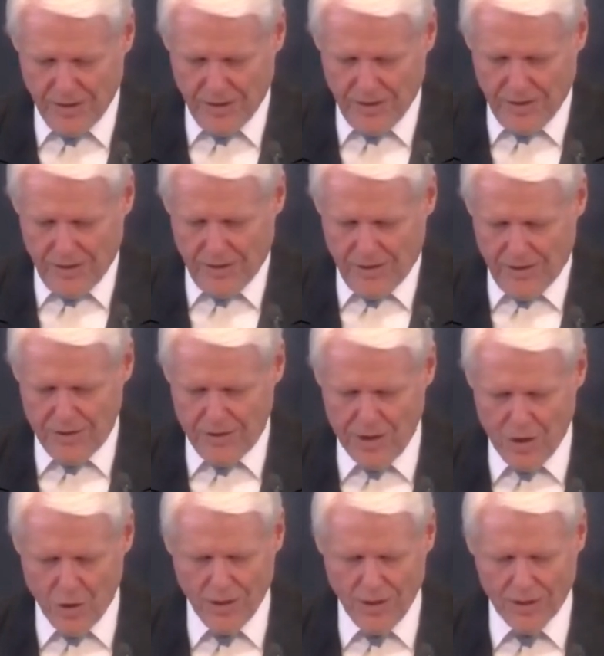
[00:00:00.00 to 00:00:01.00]

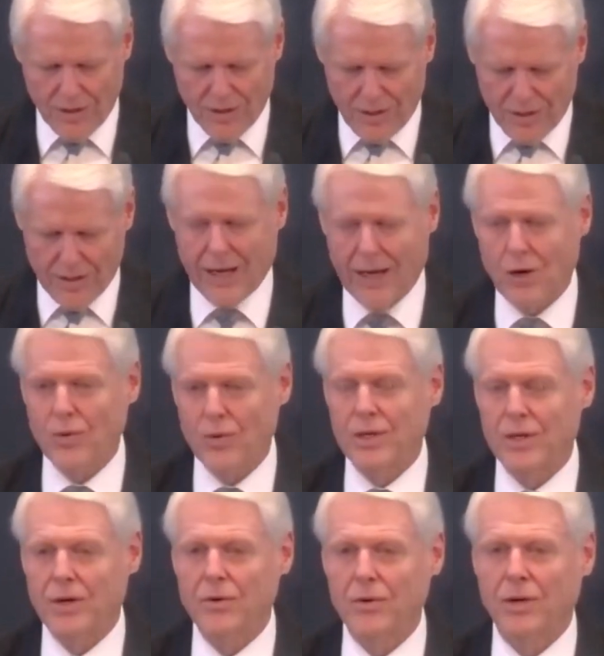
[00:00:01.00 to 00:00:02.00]
Knowing God, how we know
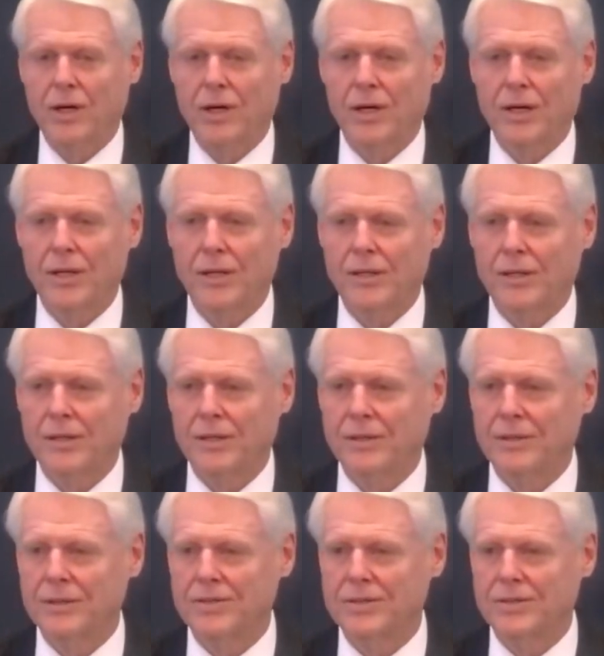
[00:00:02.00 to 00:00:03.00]
God is
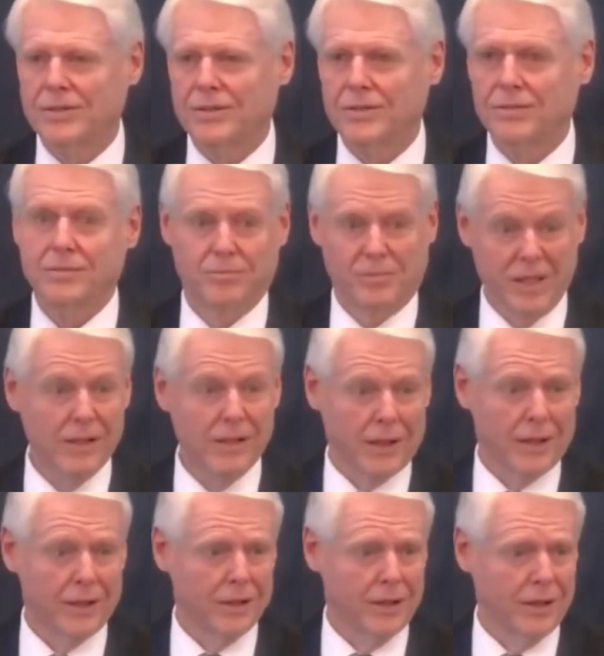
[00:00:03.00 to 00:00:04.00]
to be like
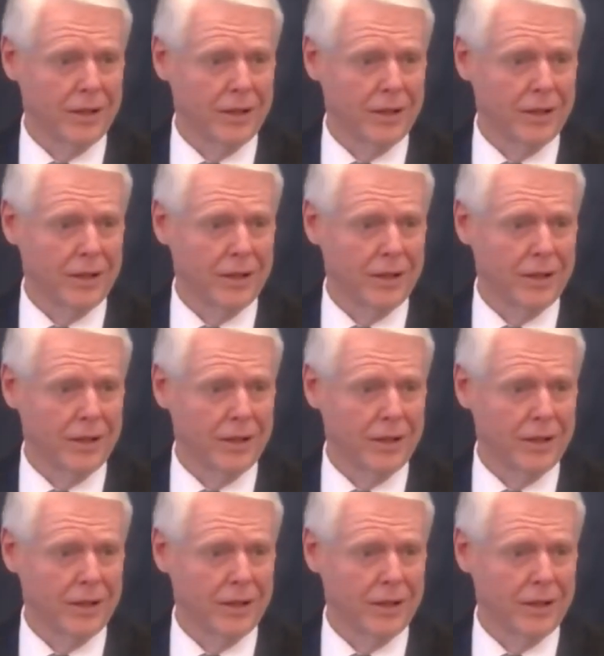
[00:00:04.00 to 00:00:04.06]
God.